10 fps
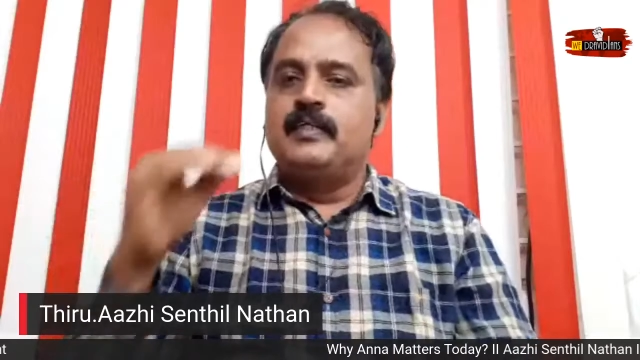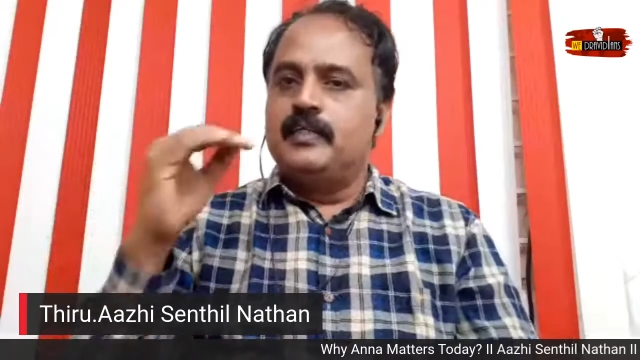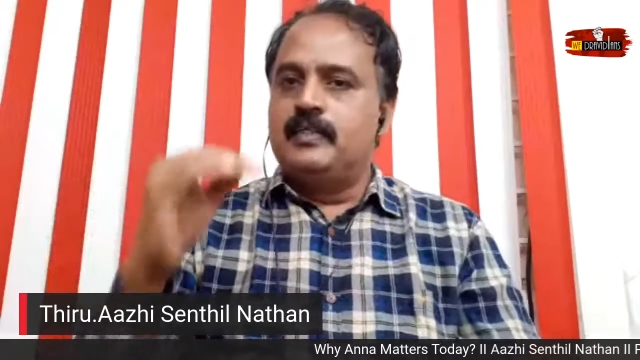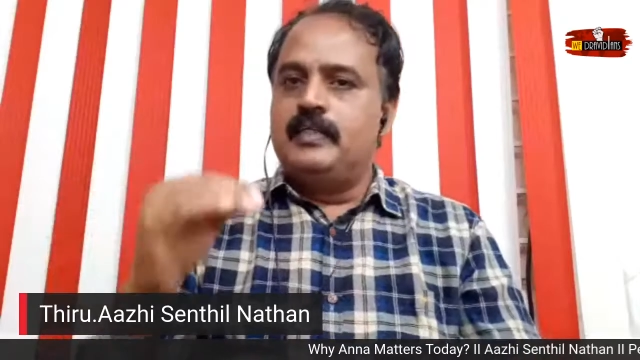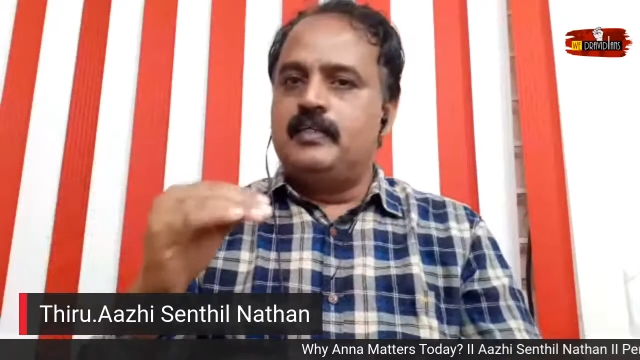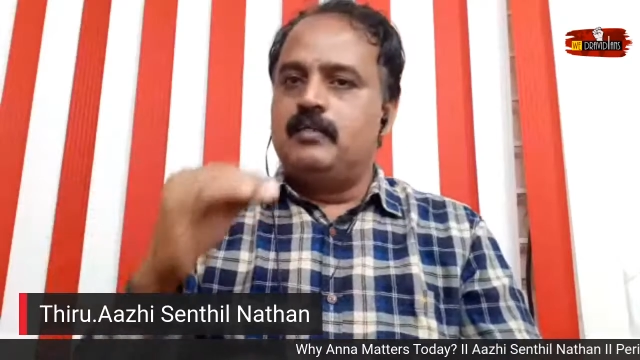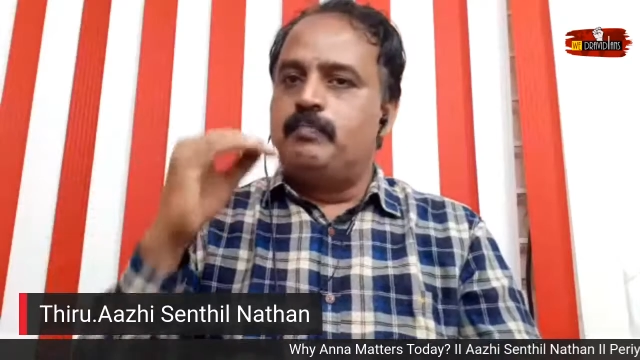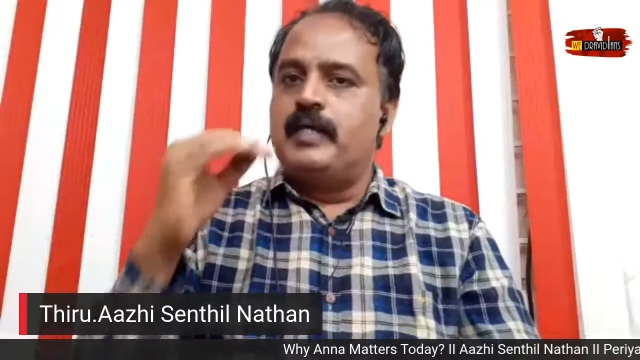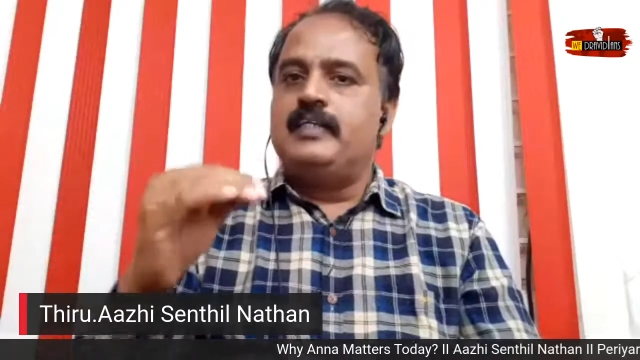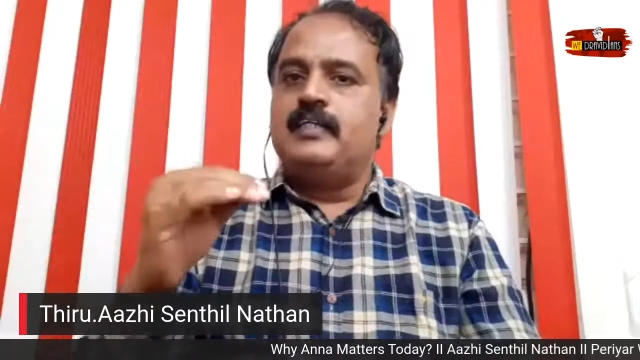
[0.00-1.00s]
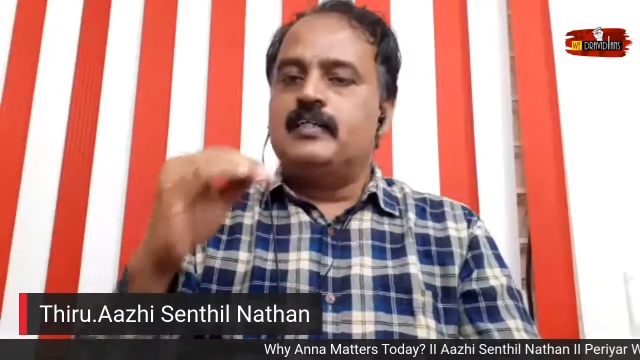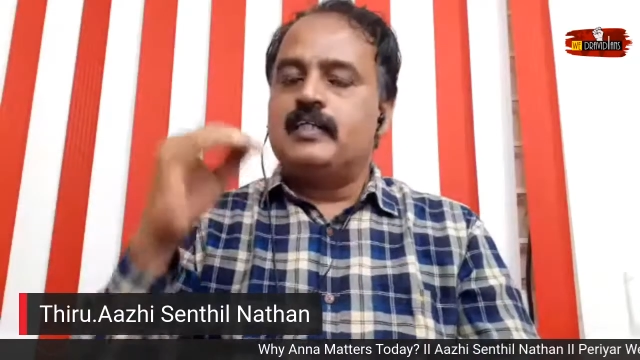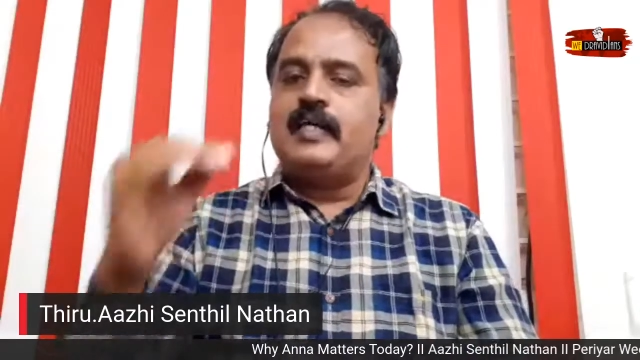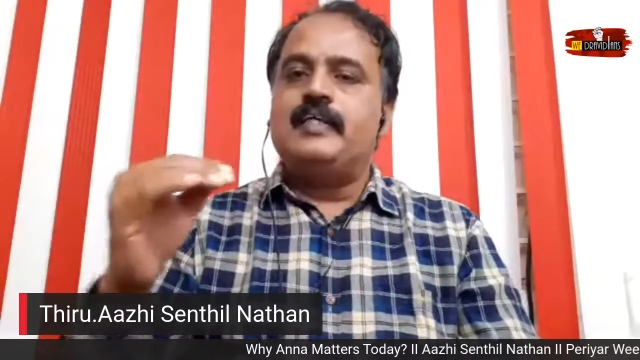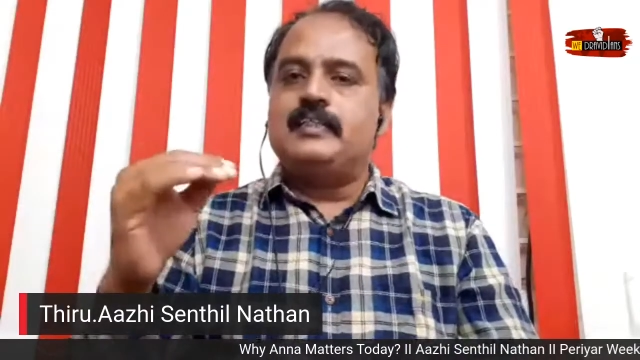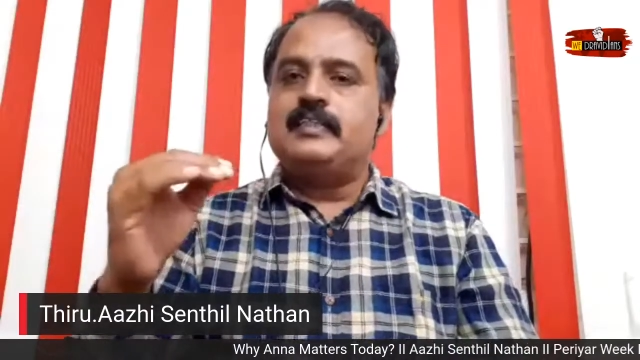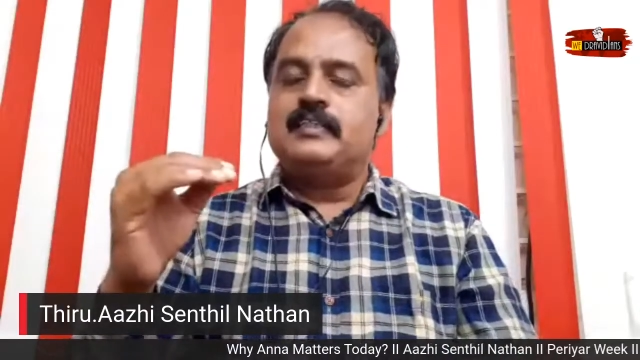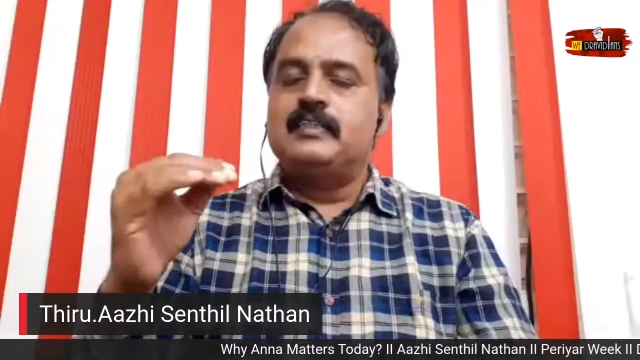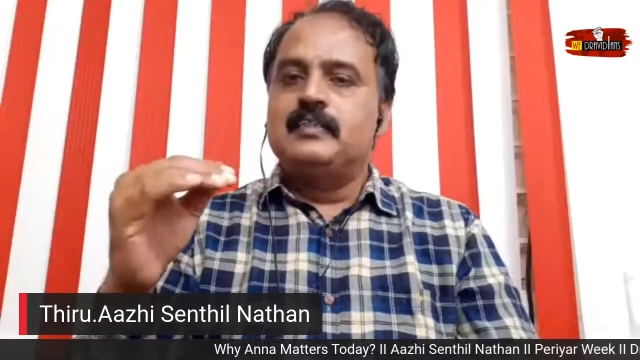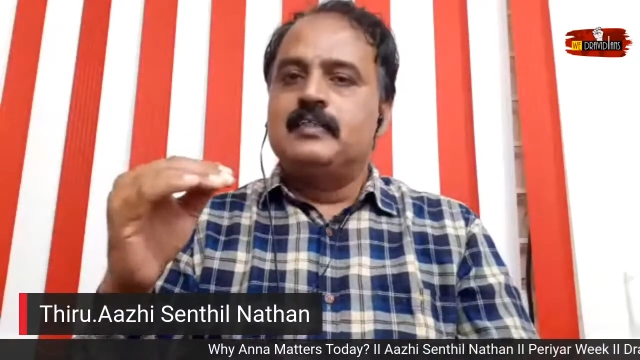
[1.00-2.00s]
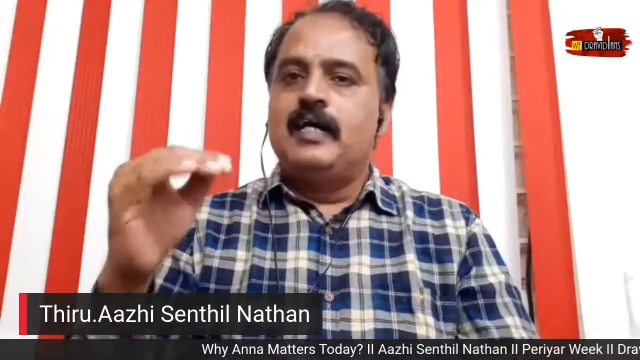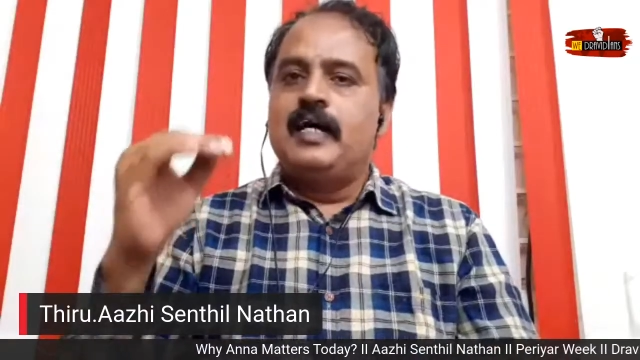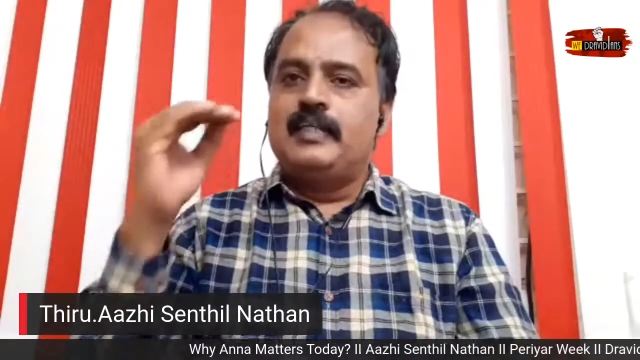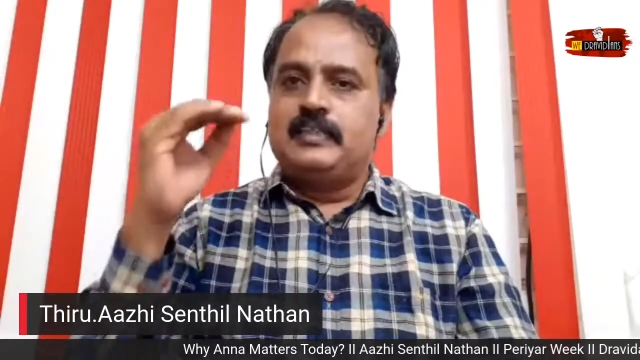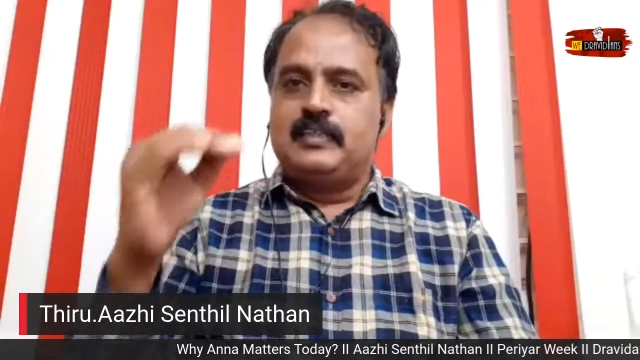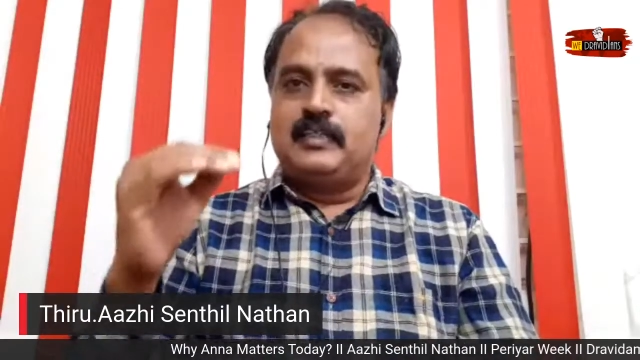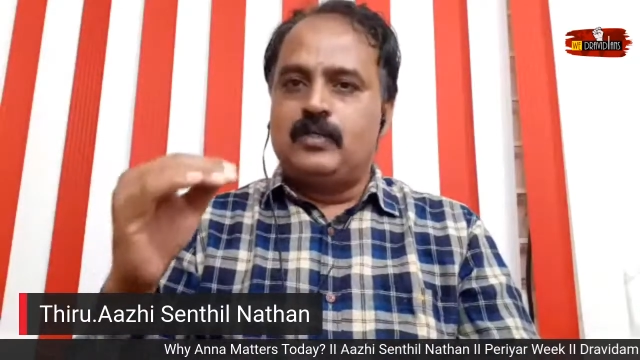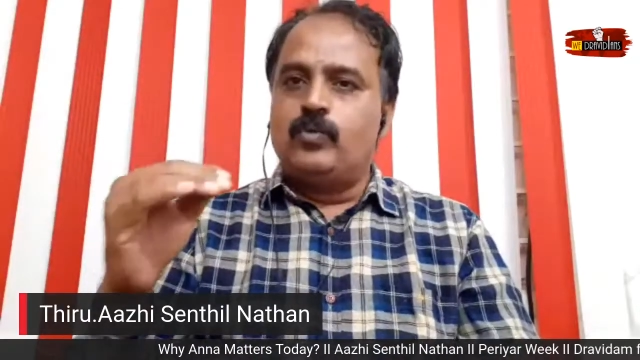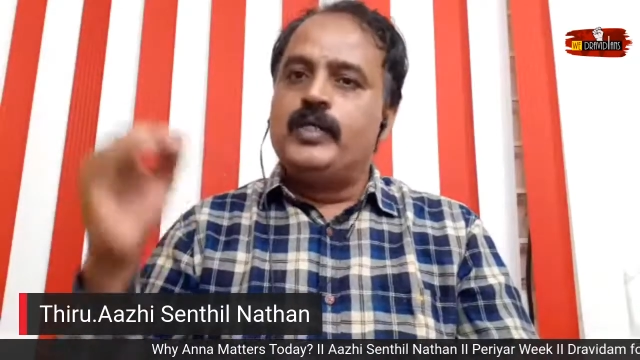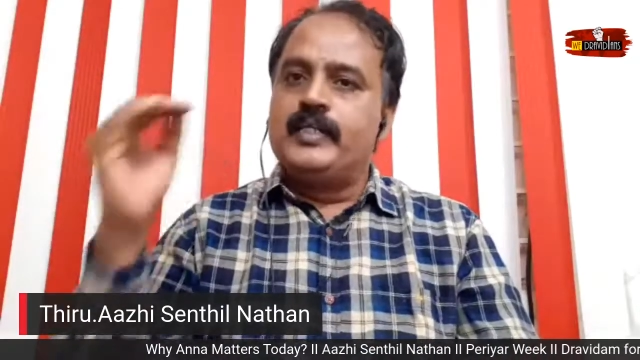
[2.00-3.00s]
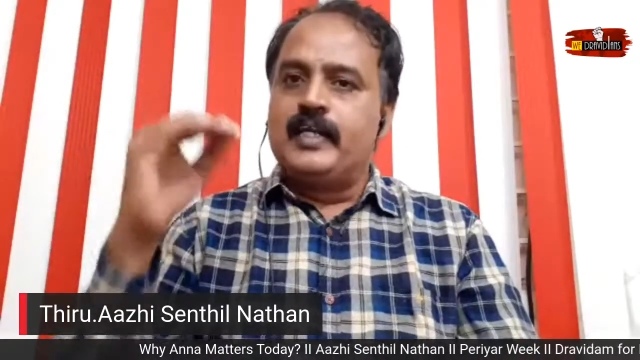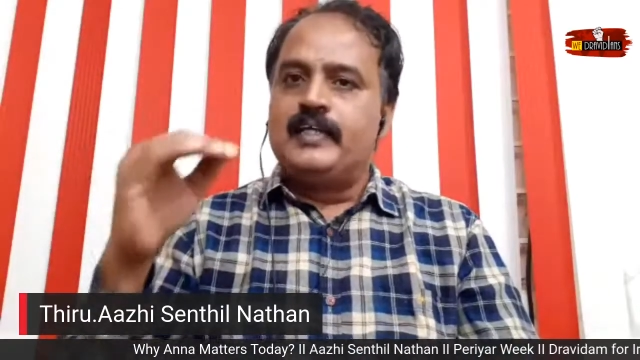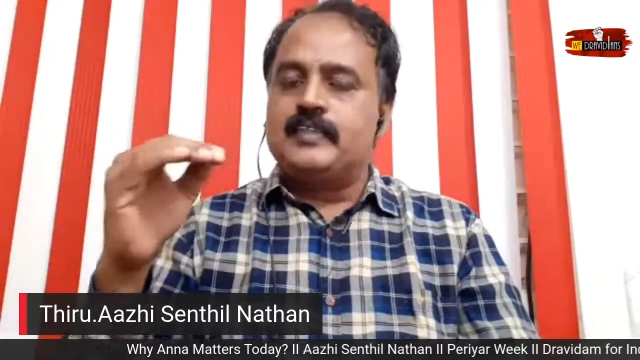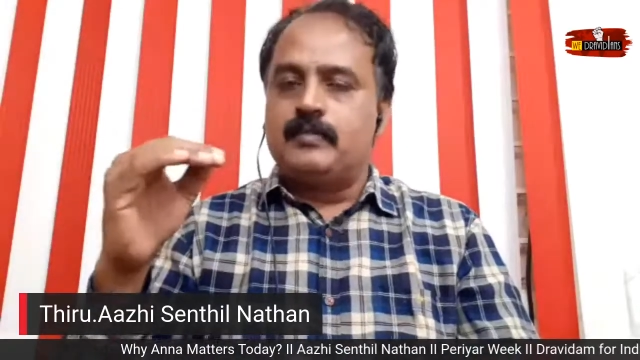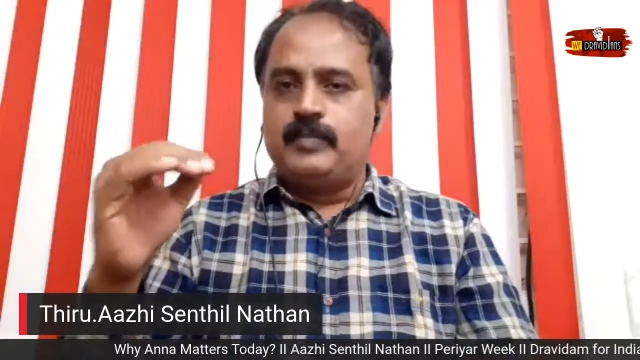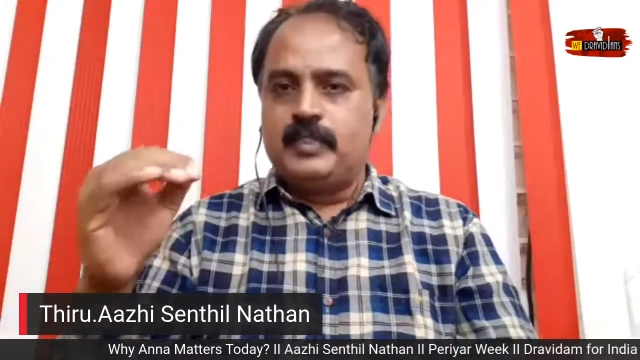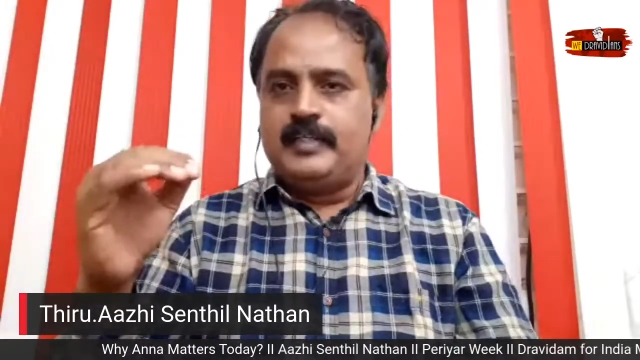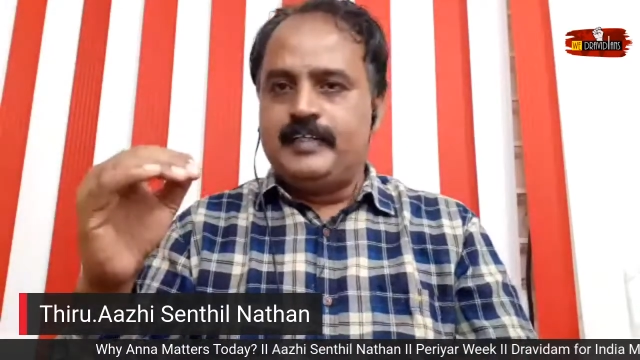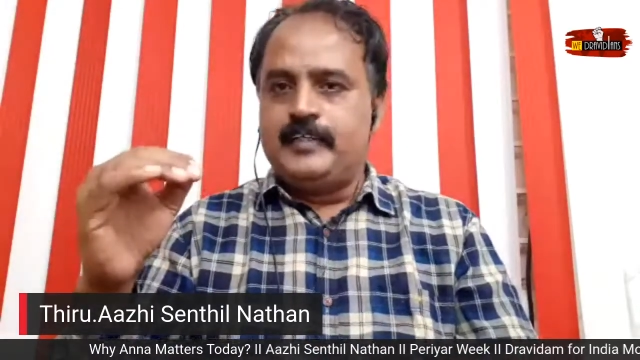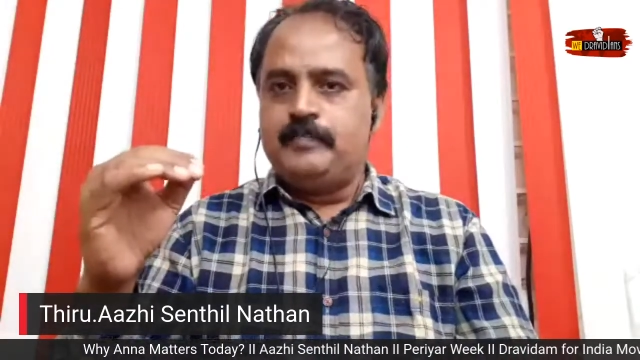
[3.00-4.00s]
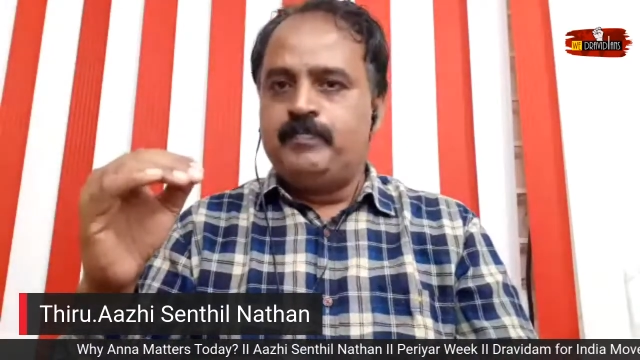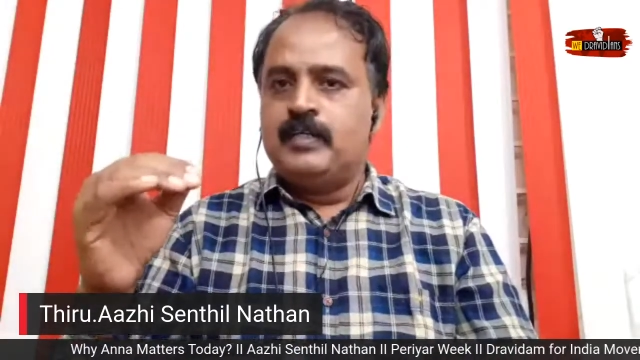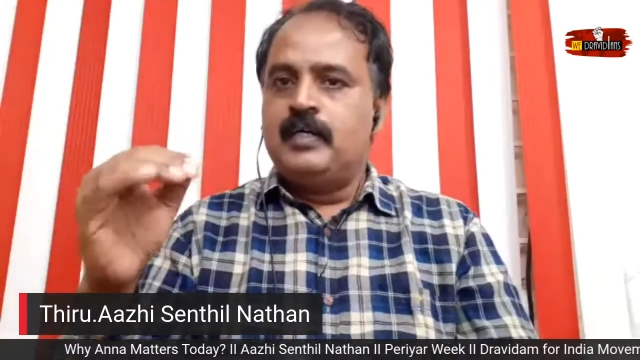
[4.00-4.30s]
Indian Baniya class as the ruling class of India.